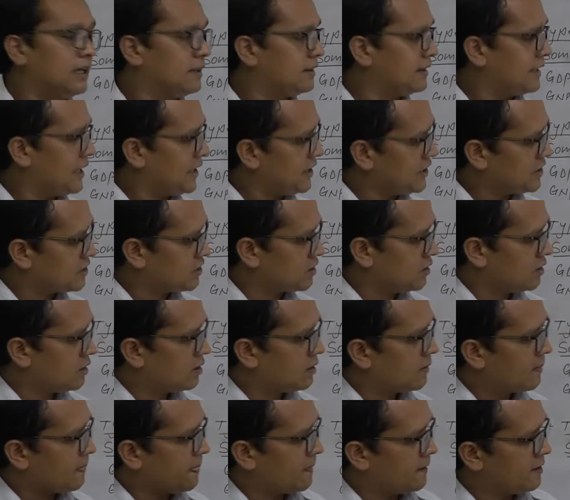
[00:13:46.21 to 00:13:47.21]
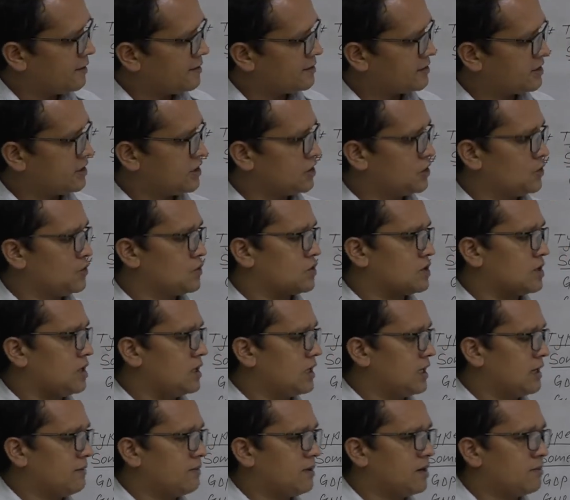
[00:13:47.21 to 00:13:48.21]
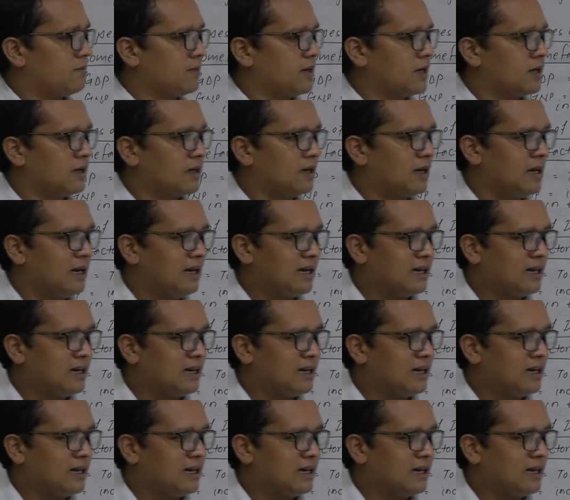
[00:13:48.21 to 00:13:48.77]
That is called institutional development.